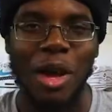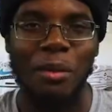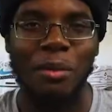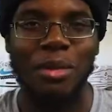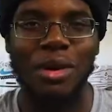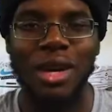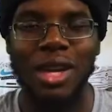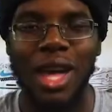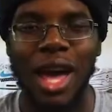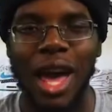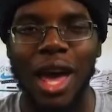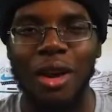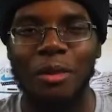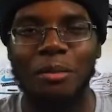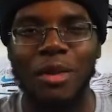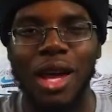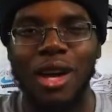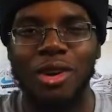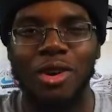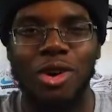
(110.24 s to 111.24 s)
But I'm
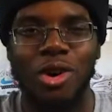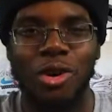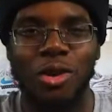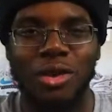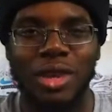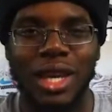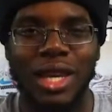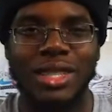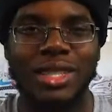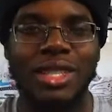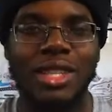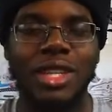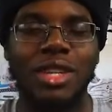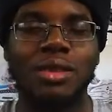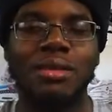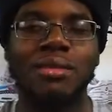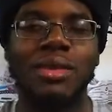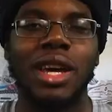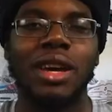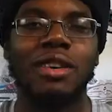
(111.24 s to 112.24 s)
not gonna hold that to
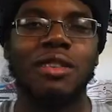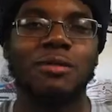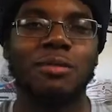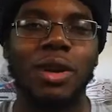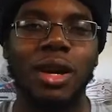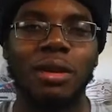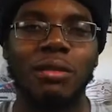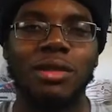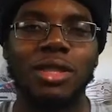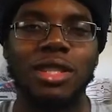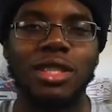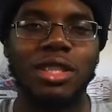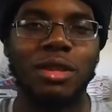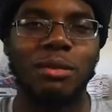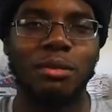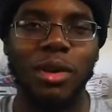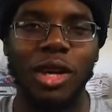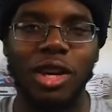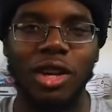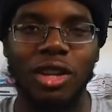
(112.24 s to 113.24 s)
them. That was probably just the
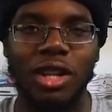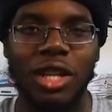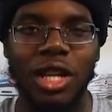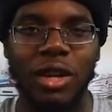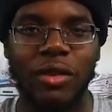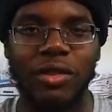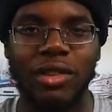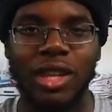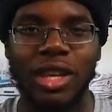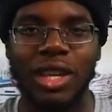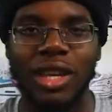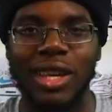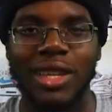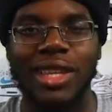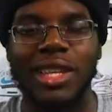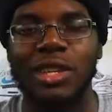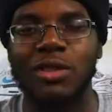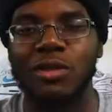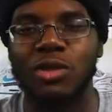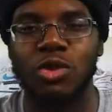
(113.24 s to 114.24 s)
mail and everything. I
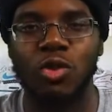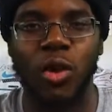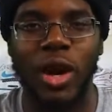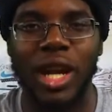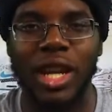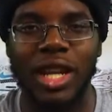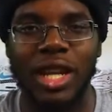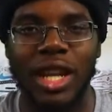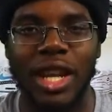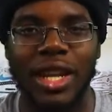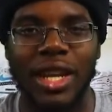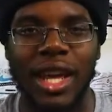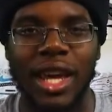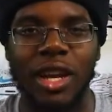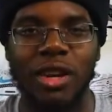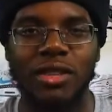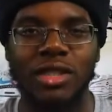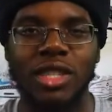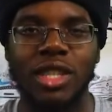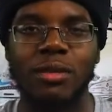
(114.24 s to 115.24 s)
think it was raining that
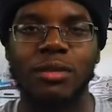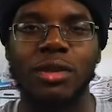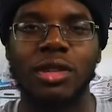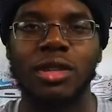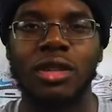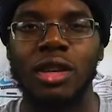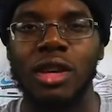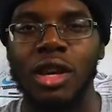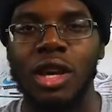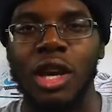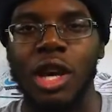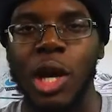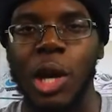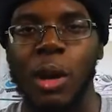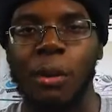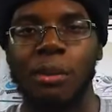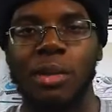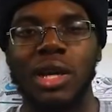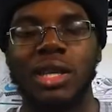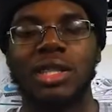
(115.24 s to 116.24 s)
day or something.
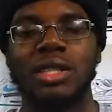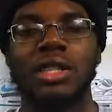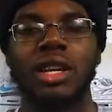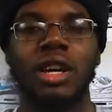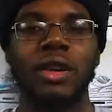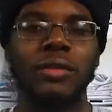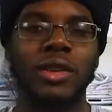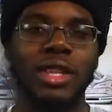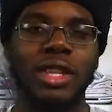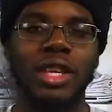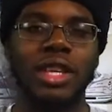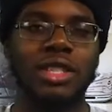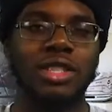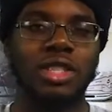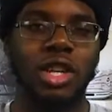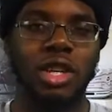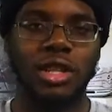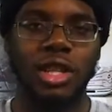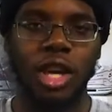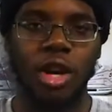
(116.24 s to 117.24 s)
But everything
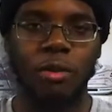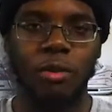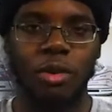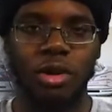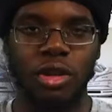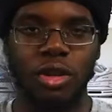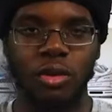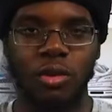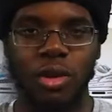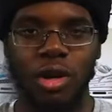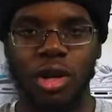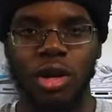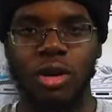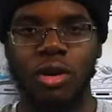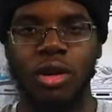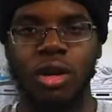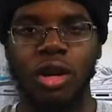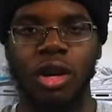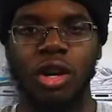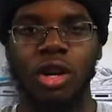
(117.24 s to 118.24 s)
turned out pretty
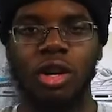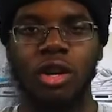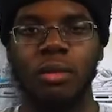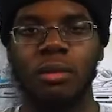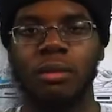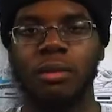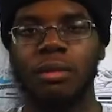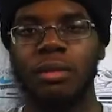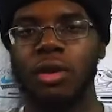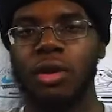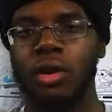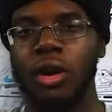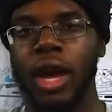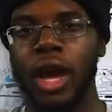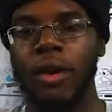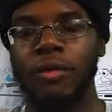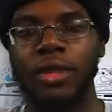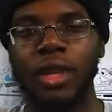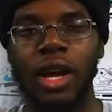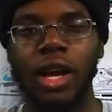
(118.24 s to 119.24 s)
well.
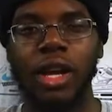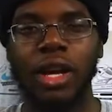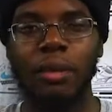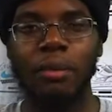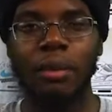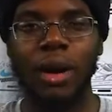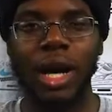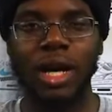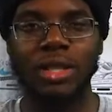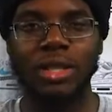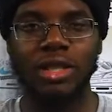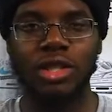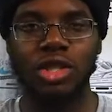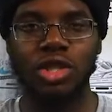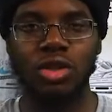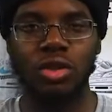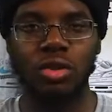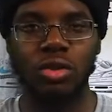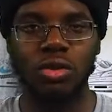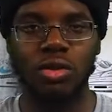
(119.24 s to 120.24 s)
After I unboxed the
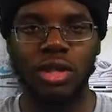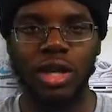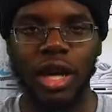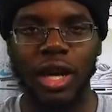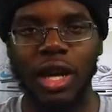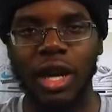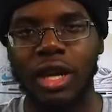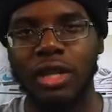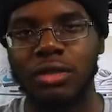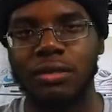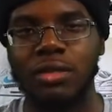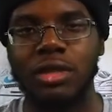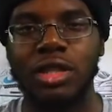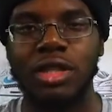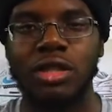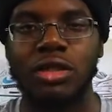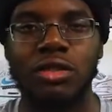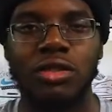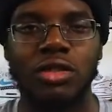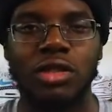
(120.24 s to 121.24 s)
shoes, I got some
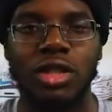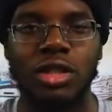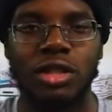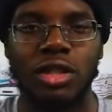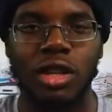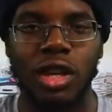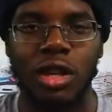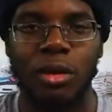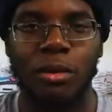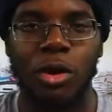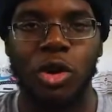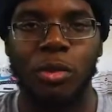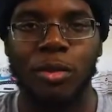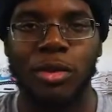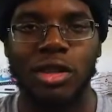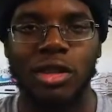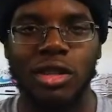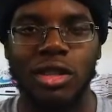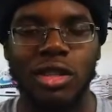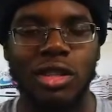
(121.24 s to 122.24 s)
scissors, just cut them
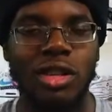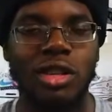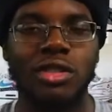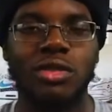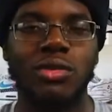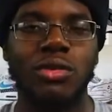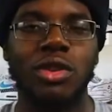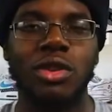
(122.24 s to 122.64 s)
open. It doesn't